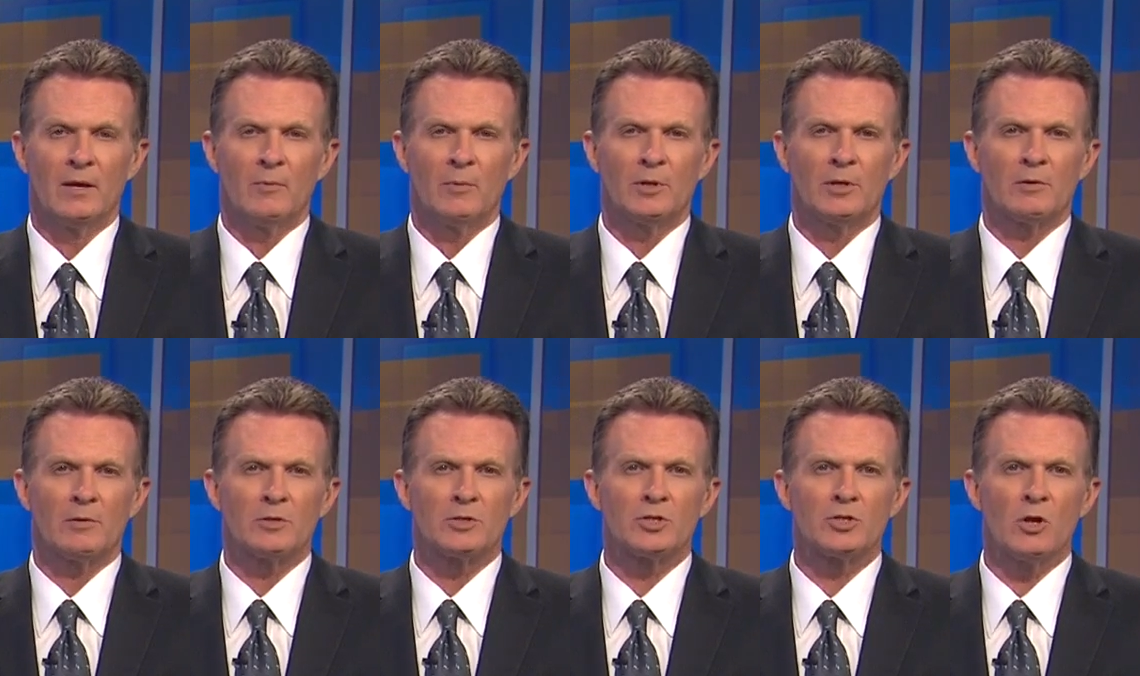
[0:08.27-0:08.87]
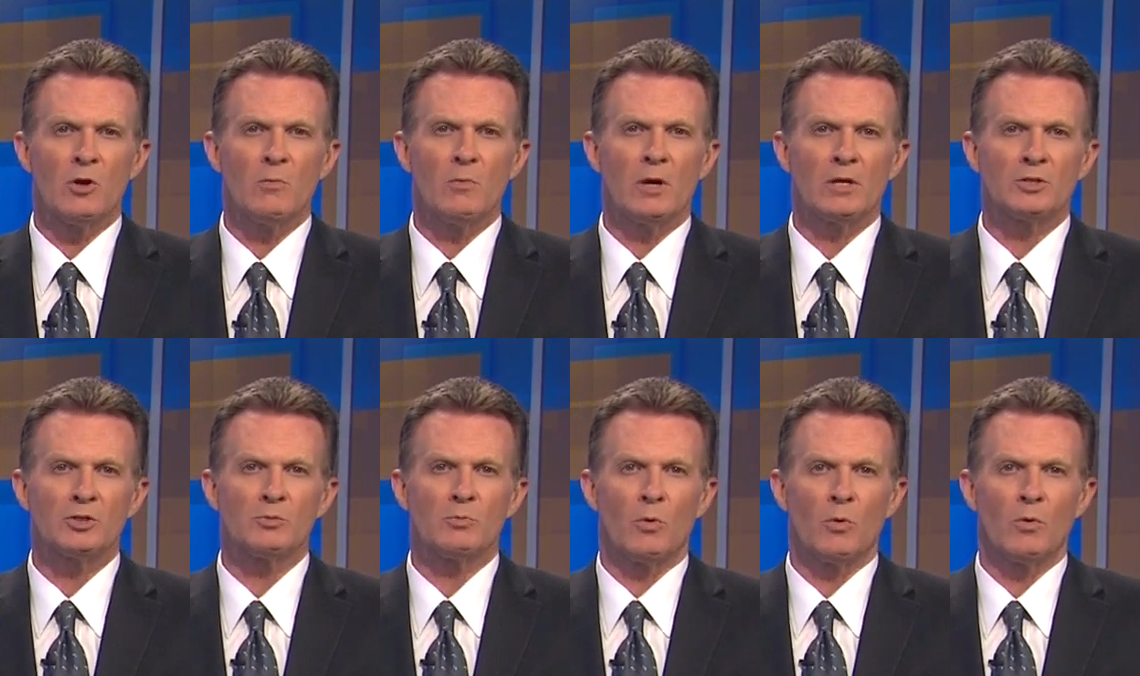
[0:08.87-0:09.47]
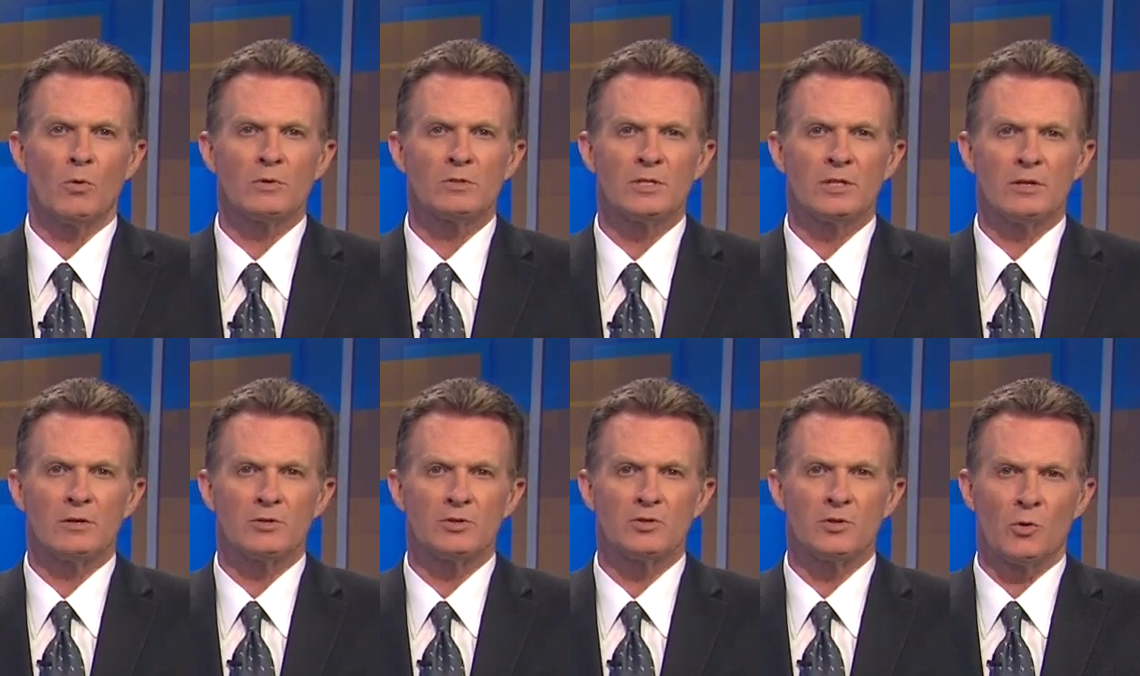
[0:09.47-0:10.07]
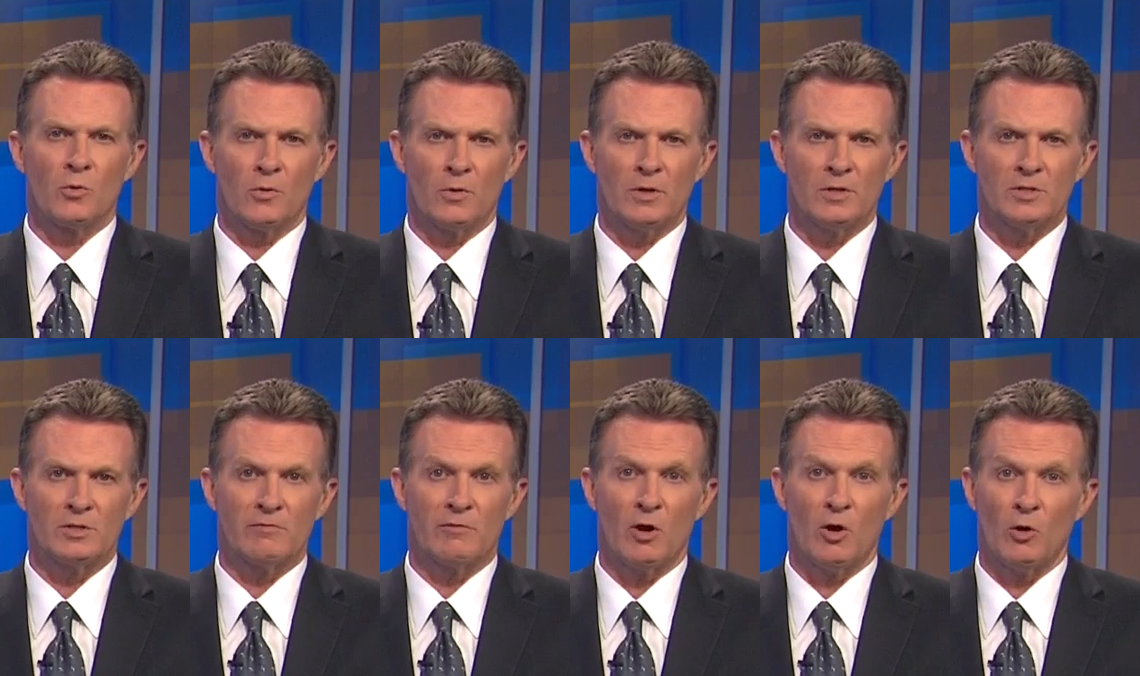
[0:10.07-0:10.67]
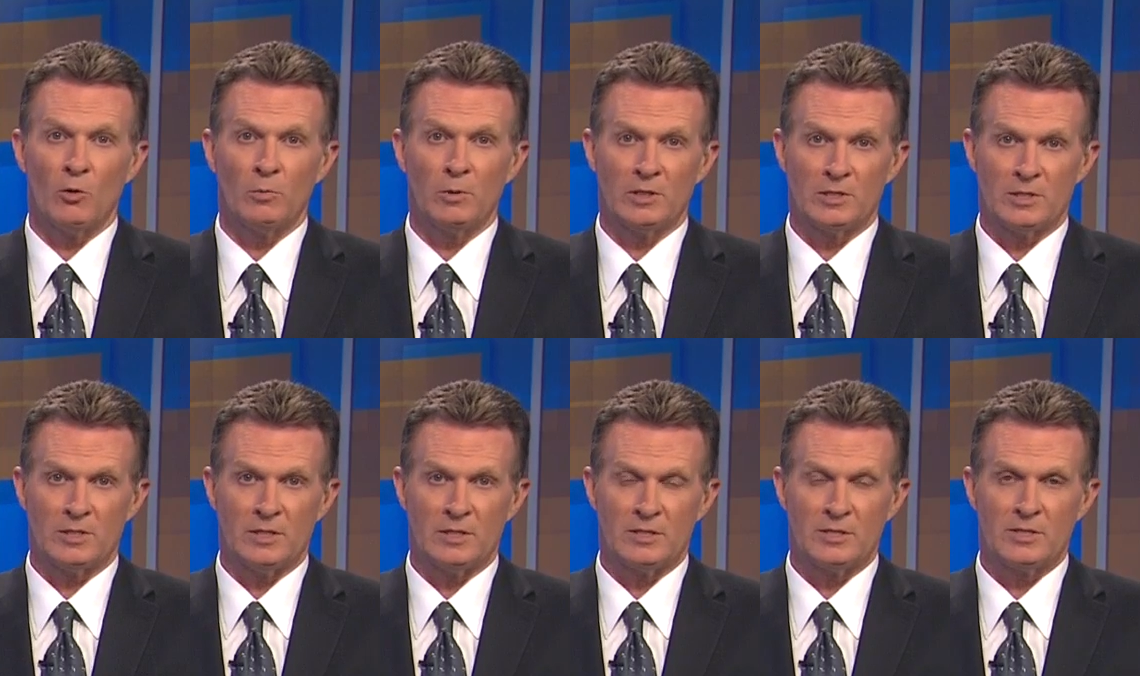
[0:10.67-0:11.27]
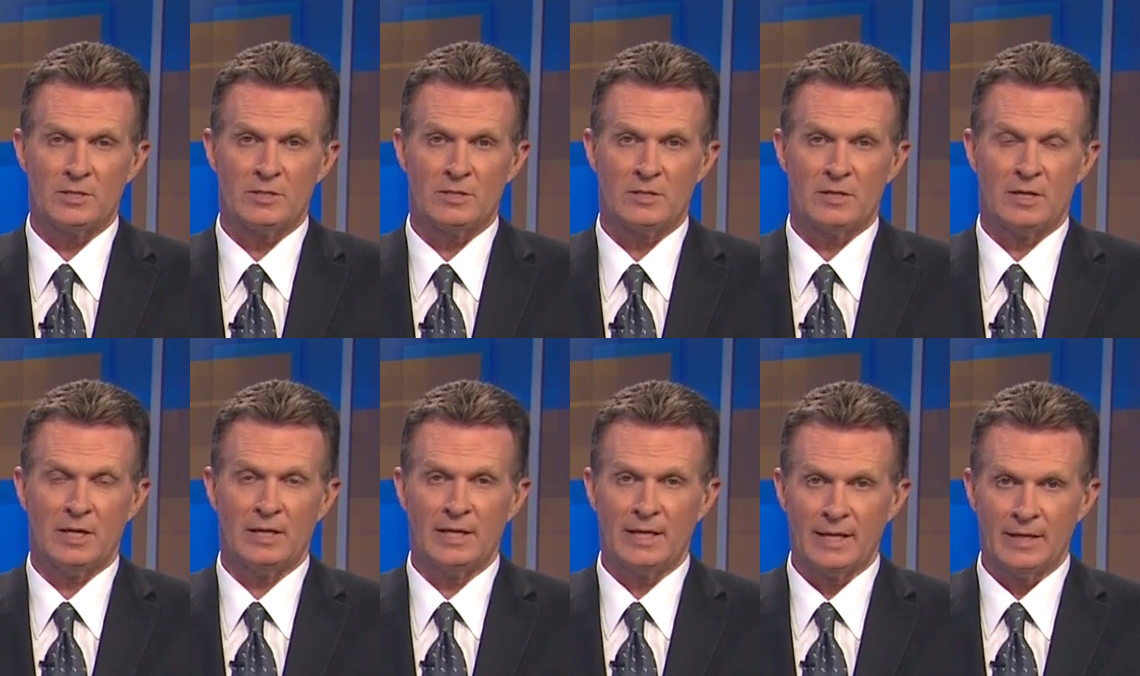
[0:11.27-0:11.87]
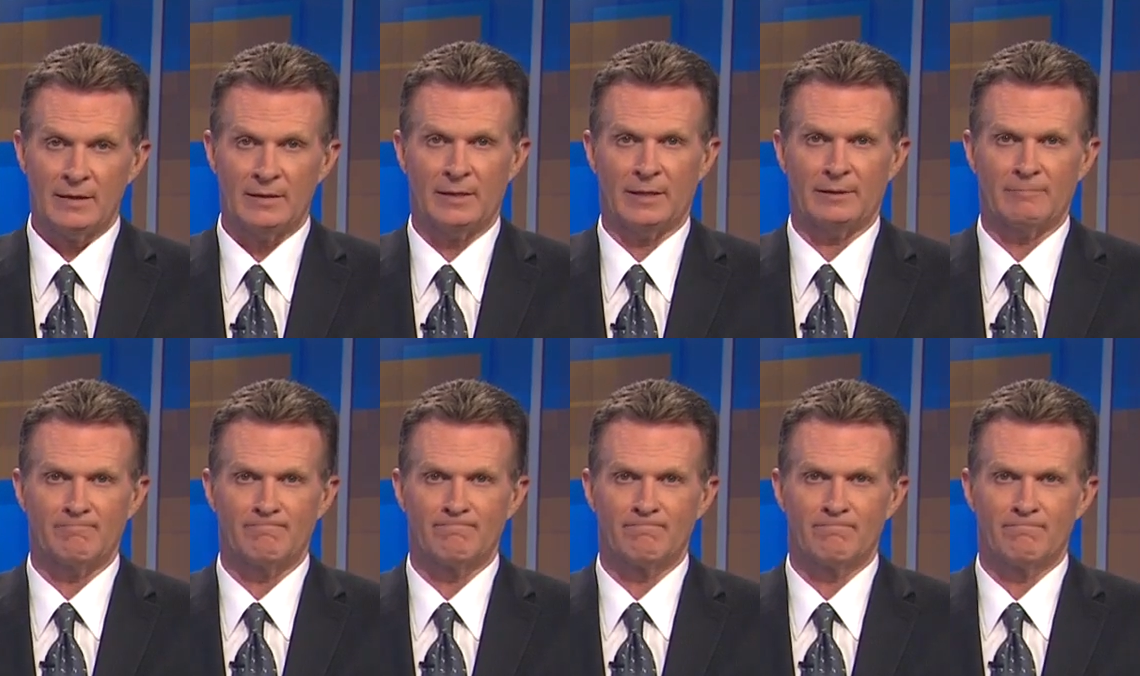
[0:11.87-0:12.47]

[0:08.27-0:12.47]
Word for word: but there is so much more to their stories of hopelessness and healing.